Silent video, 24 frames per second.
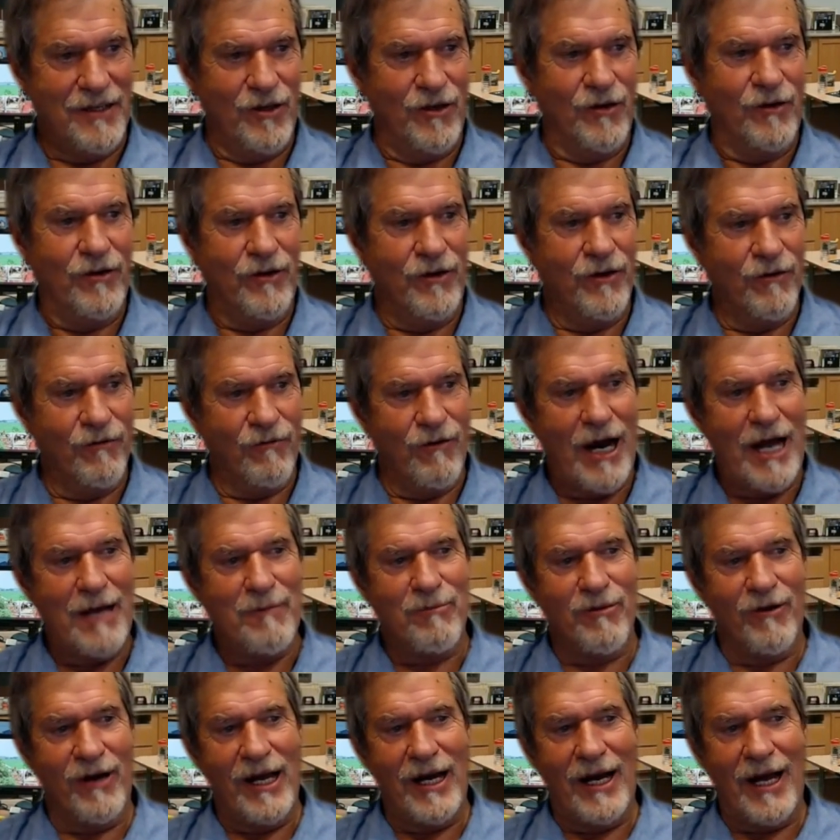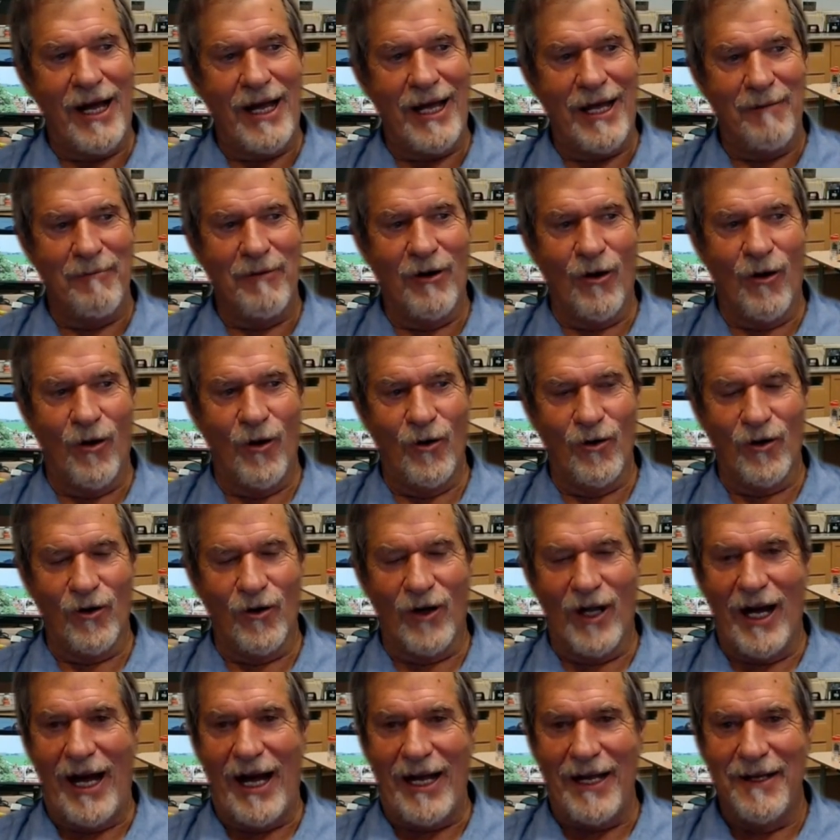you're you're right, Brett. I am an old
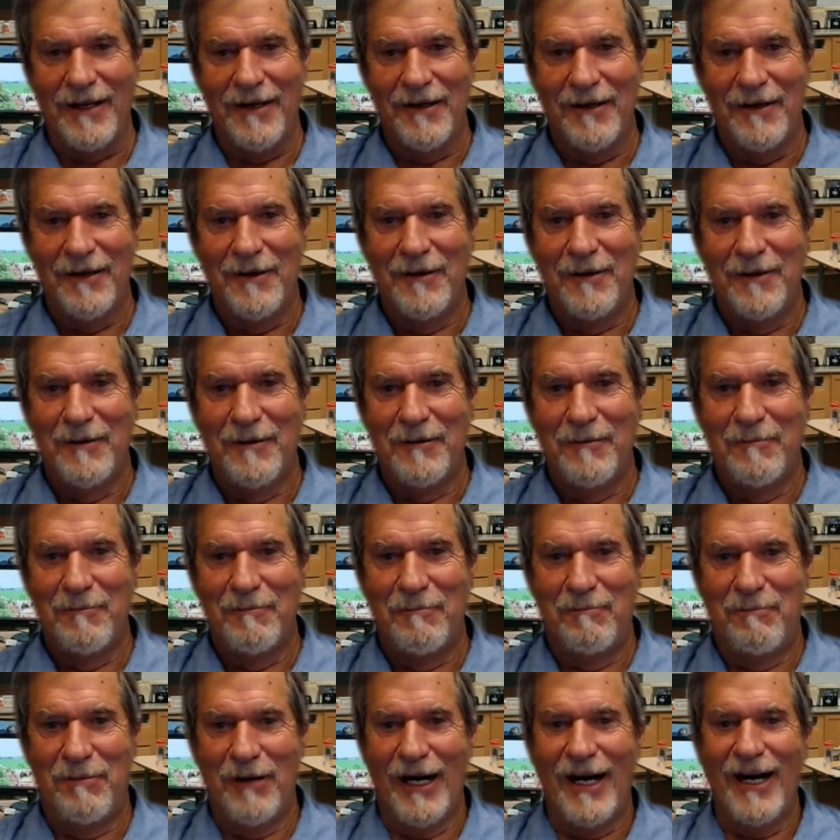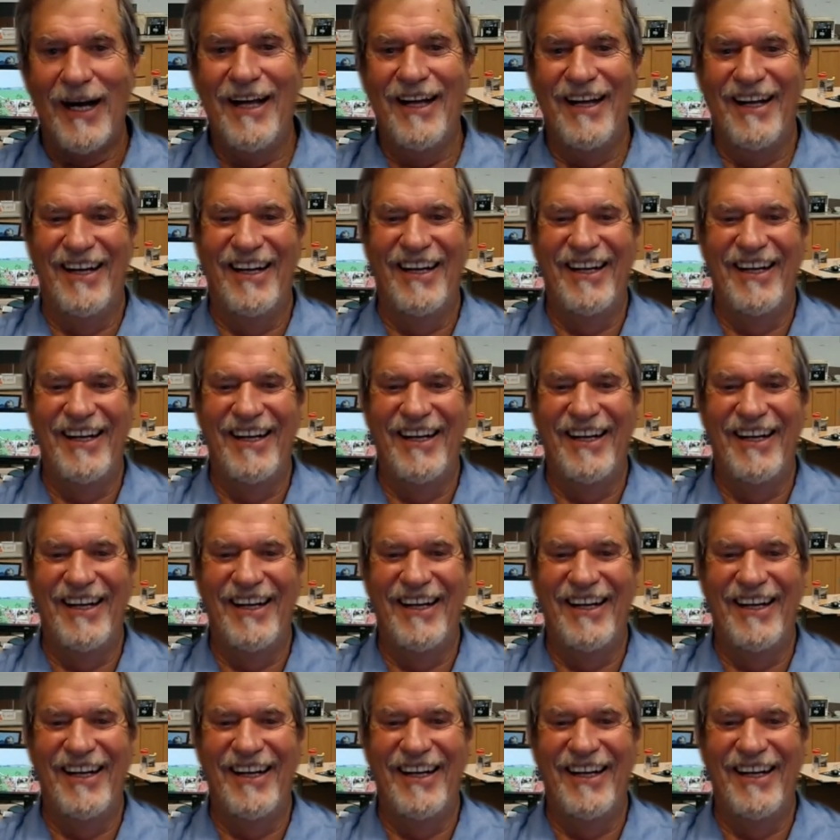guy, but